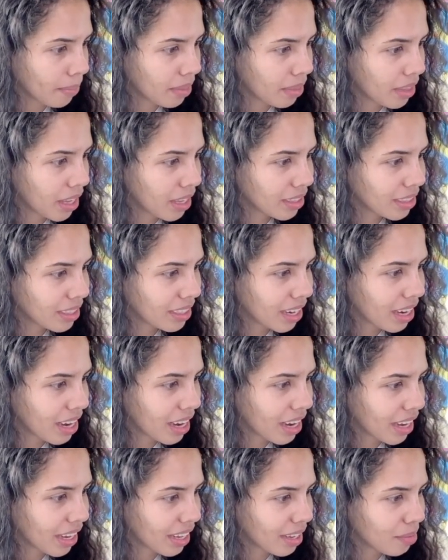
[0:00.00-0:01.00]
They'll
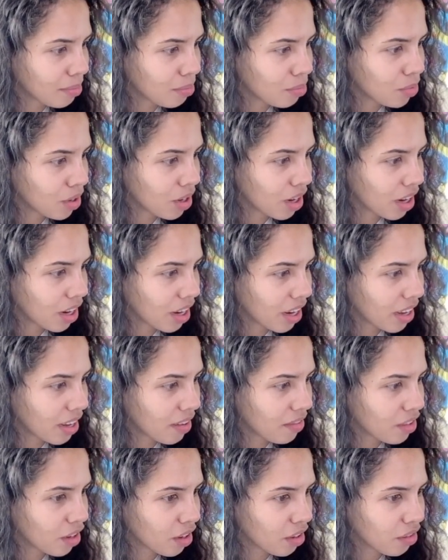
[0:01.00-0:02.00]
die. Muhaha.
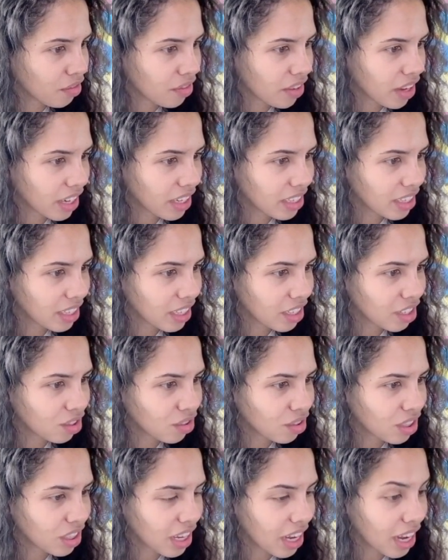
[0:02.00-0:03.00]
If you're infected,
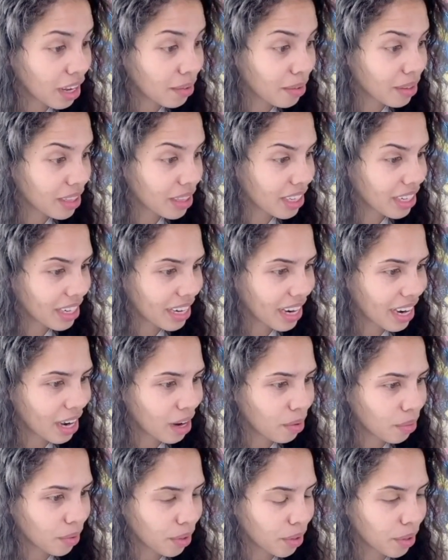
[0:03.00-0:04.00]
you'll die within an
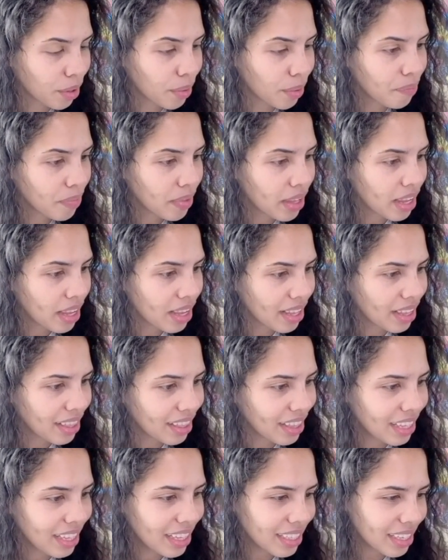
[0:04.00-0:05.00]
hour.
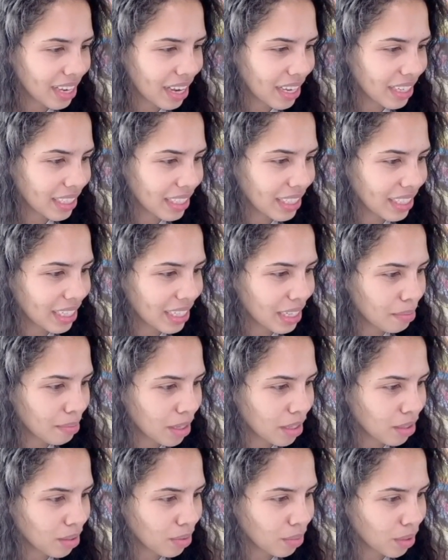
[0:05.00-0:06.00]
These ice
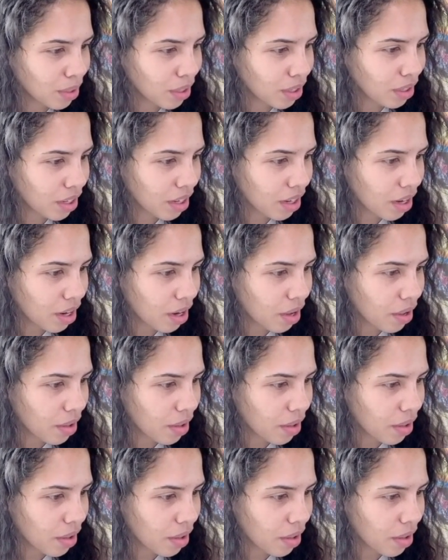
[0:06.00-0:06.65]
demons were